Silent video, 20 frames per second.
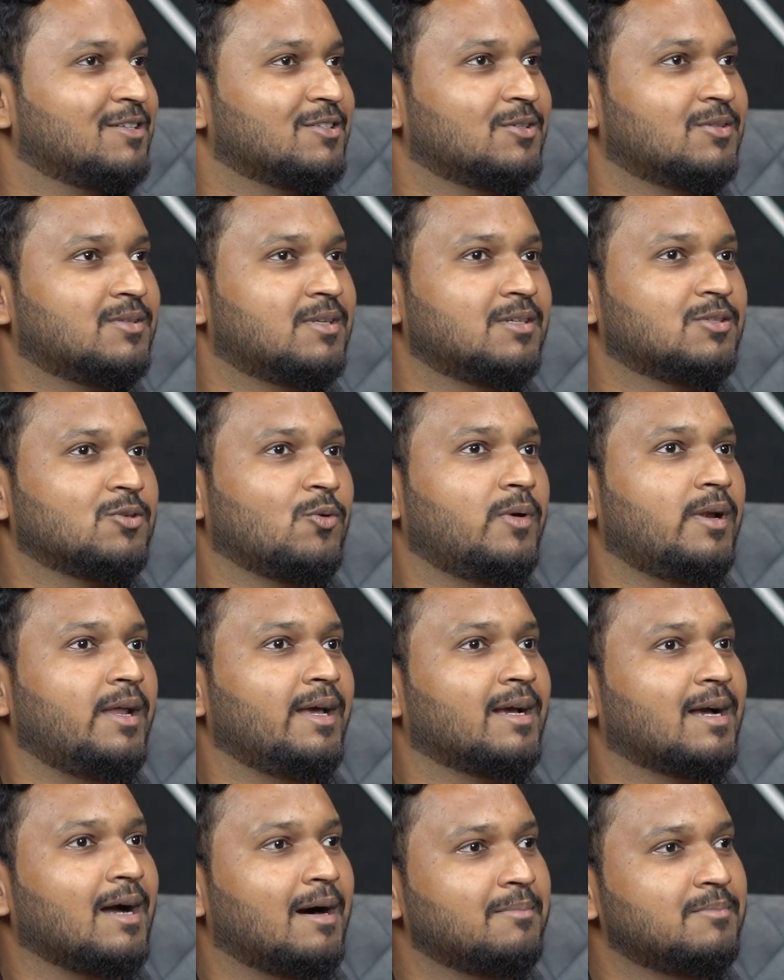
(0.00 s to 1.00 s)
So this
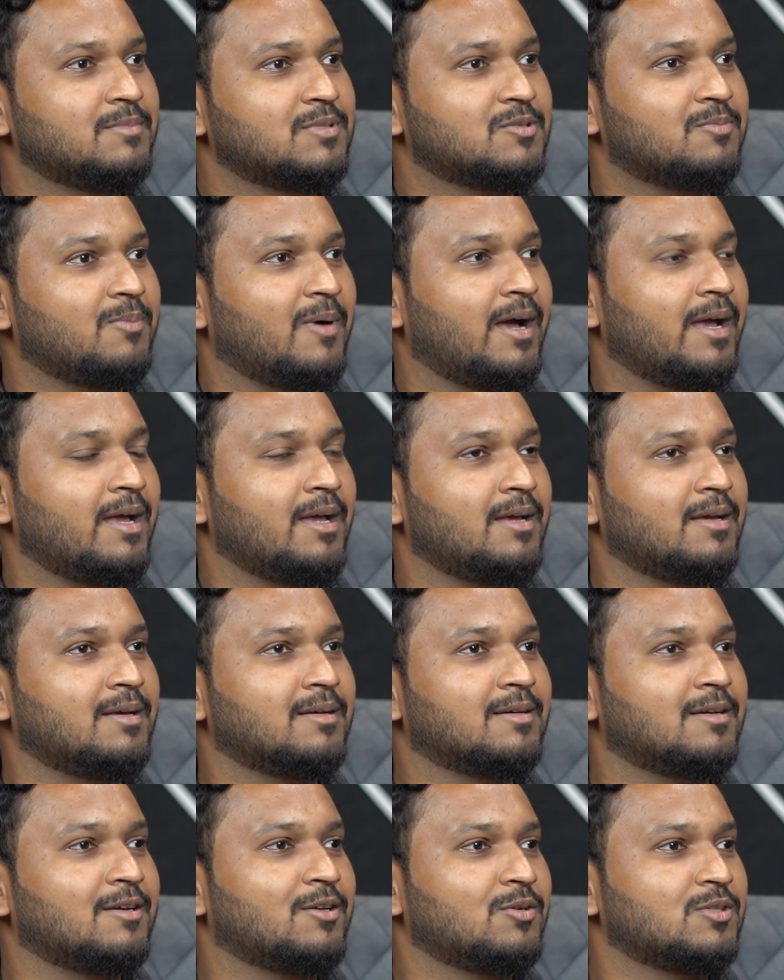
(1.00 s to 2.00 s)
only comes
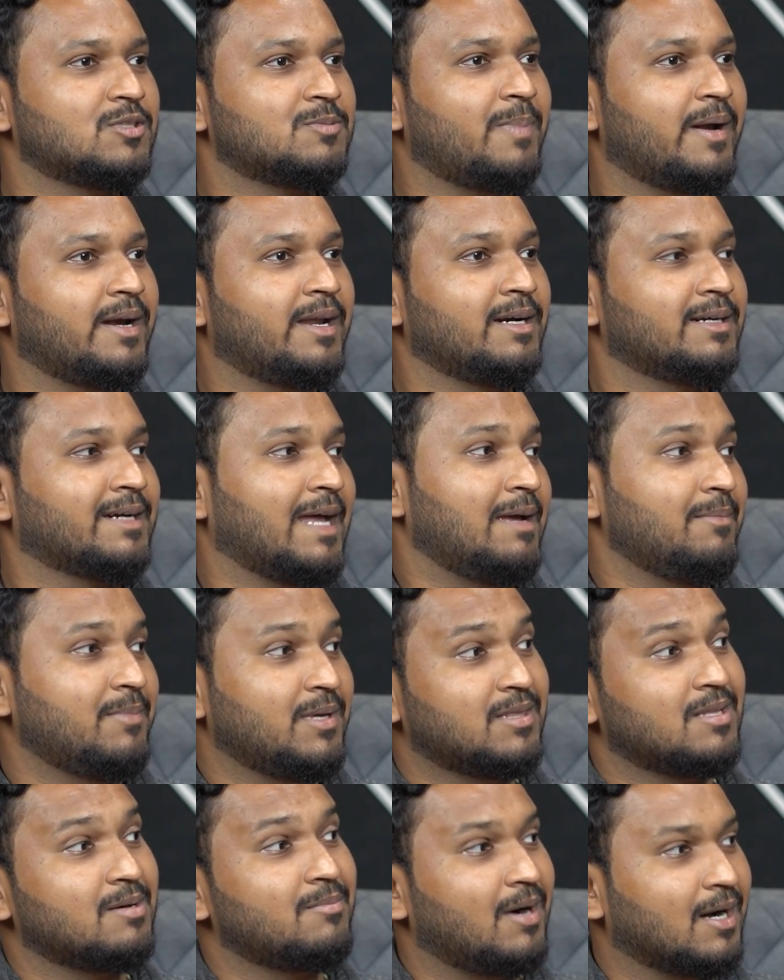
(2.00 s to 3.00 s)
by, spending time
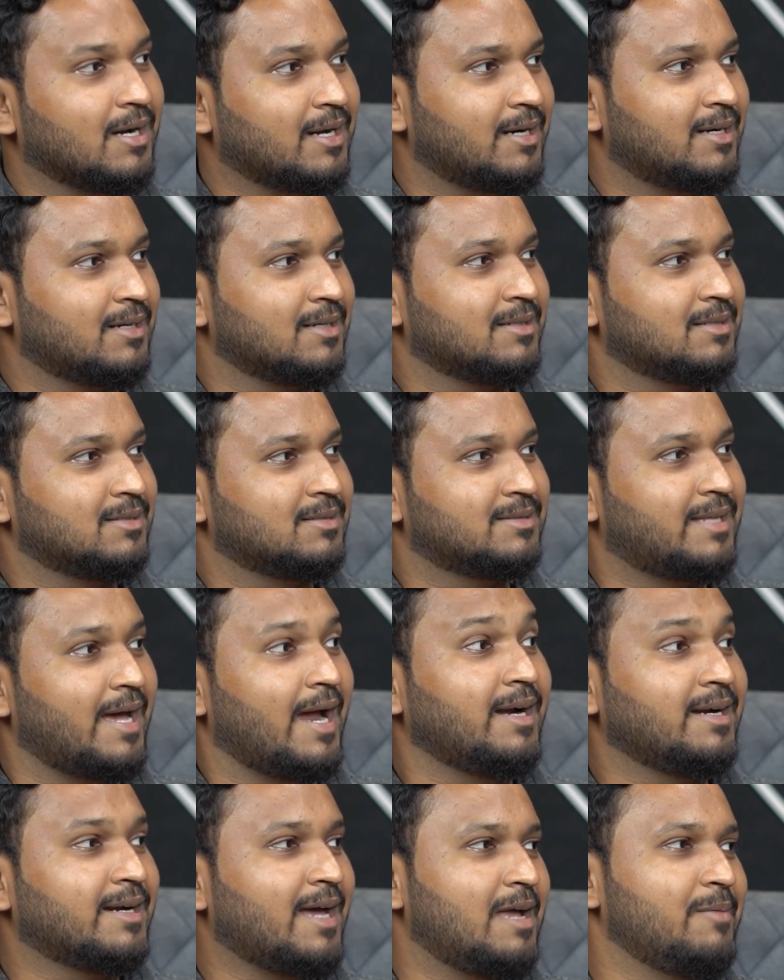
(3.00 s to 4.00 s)
in the market
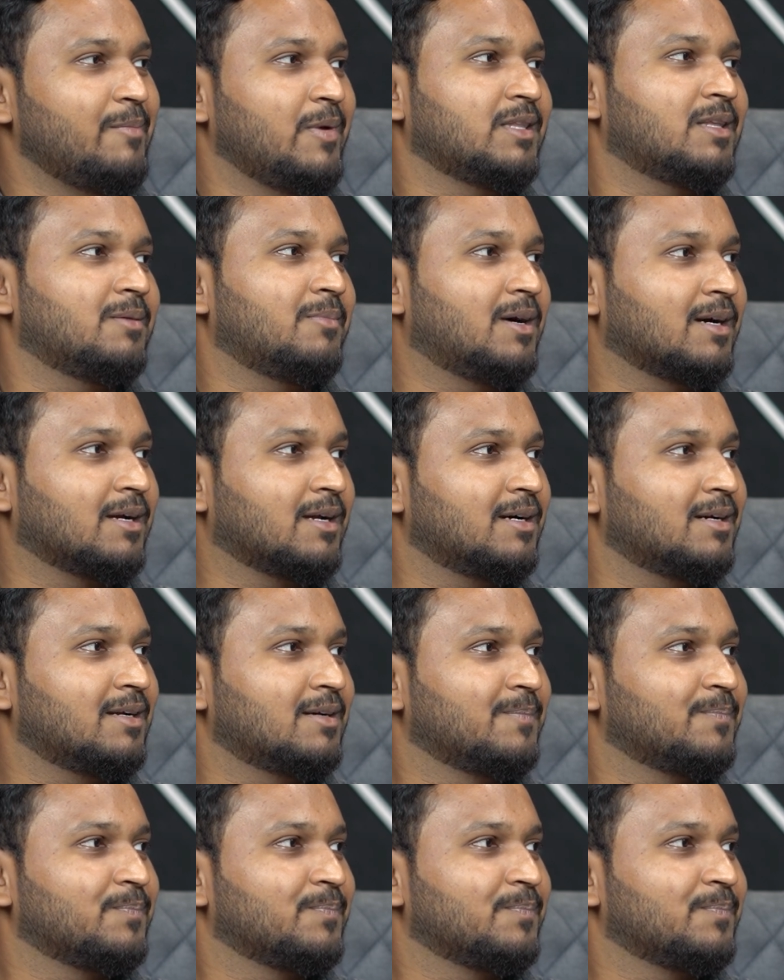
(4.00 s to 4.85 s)
than timing the market.